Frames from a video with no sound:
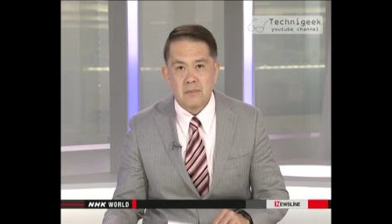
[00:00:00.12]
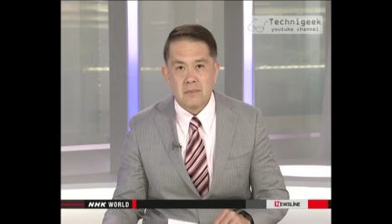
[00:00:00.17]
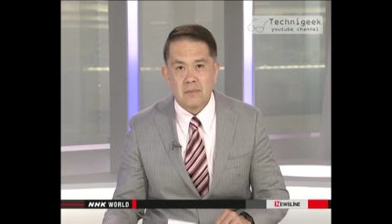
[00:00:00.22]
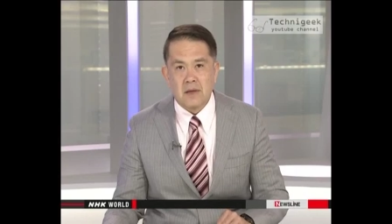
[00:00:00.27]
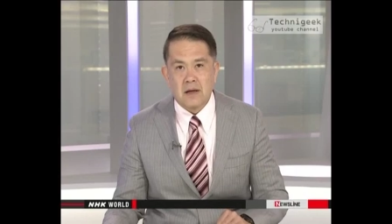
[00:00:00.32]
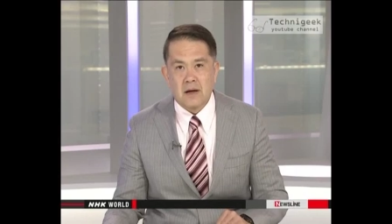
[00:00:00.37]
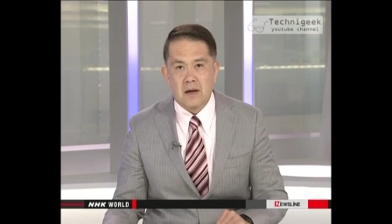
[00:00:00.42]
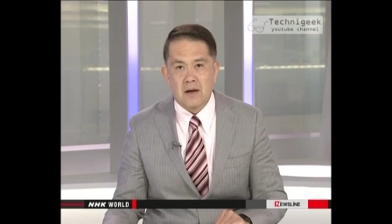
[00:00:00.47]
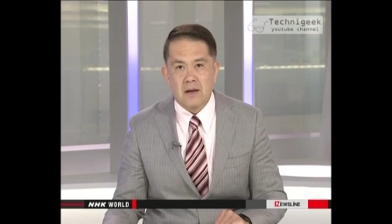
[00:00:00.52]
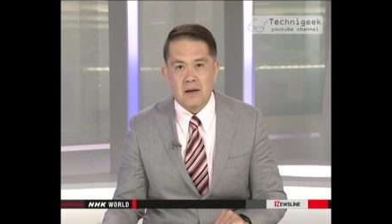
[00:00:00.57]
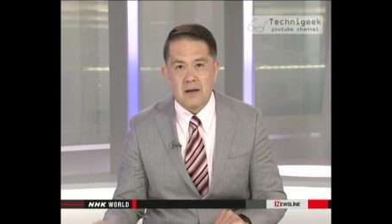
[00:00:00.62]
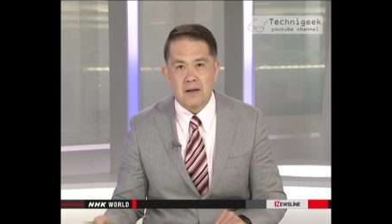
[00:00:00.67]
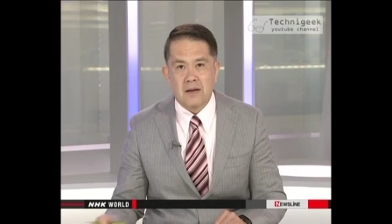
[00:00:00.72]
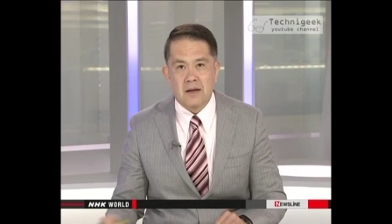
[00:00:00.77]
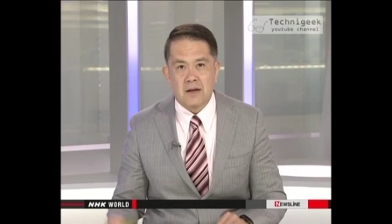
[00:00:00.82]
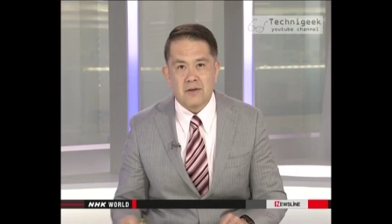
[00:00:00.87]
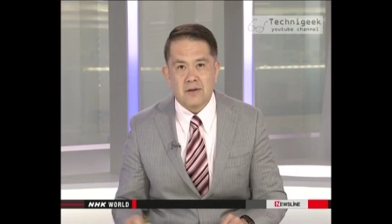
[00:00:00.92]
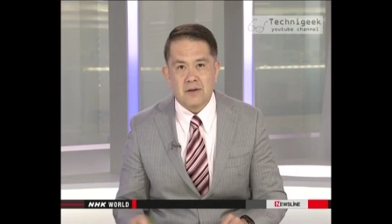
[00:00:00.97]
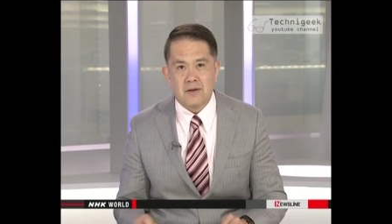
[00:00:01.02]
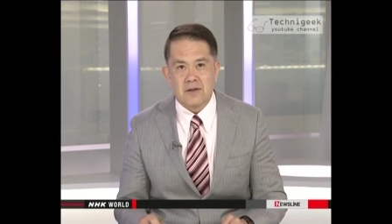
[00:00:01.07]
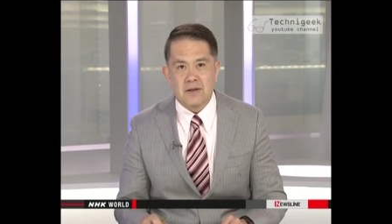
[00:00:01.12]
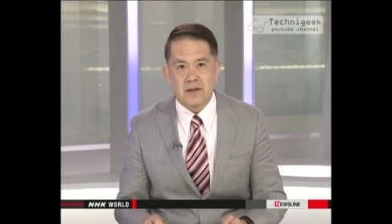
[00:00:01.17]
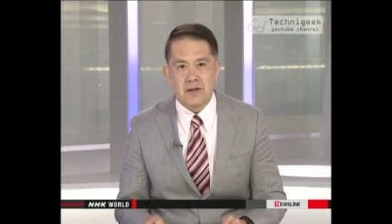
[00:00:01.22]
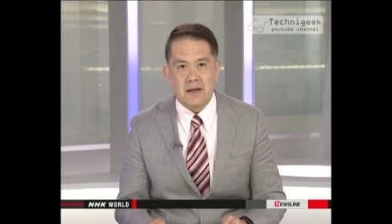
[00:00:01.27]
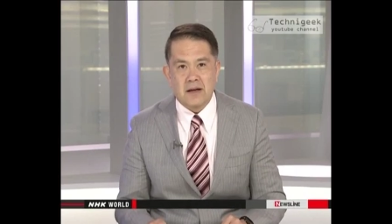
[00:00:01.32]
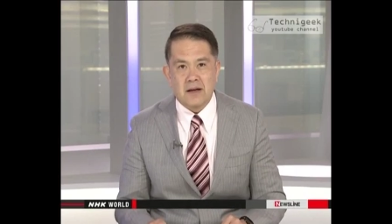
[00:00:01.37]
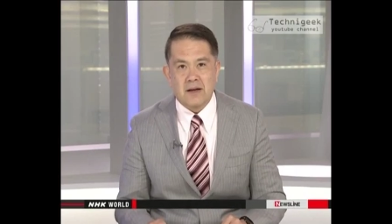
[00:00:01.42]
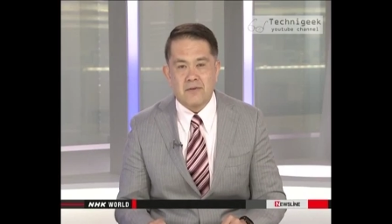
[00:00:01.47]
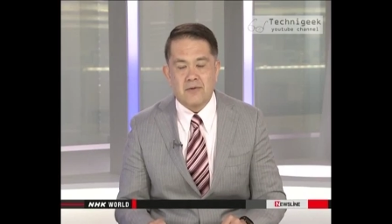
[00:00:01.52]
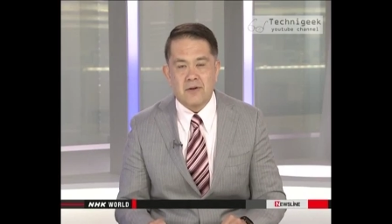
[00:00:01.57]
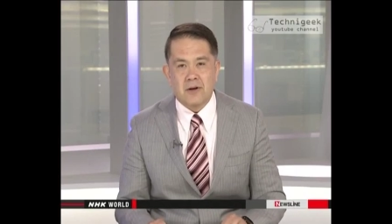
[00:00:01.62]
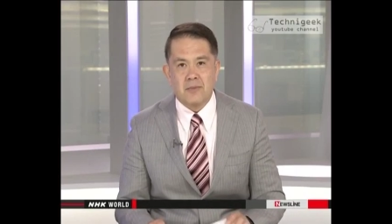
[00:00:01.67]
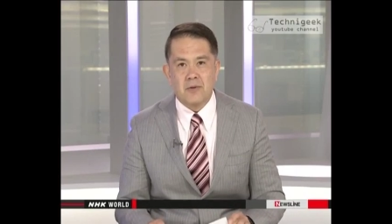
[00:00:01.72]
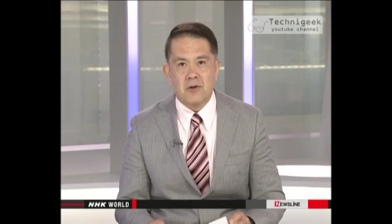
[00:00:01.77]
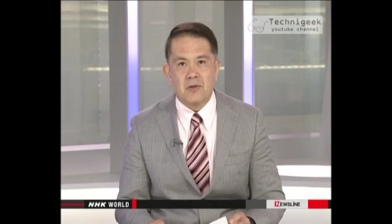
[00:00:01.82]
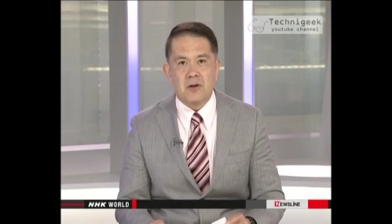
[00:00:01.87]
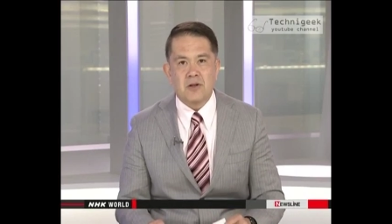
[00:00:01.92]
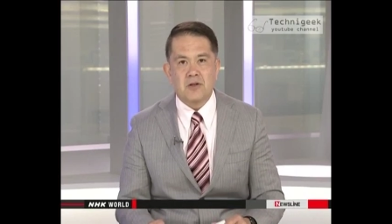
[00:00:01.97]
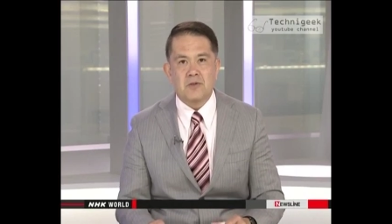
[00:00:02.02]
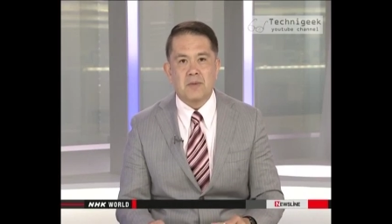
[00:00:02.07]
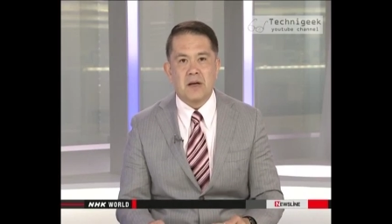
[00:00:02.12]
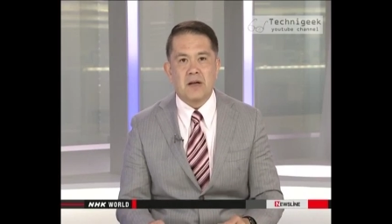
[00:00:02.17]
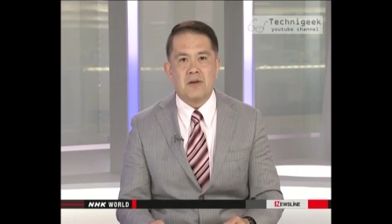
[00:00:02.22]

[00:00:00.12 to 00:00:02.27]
The all electric sedan from U.S.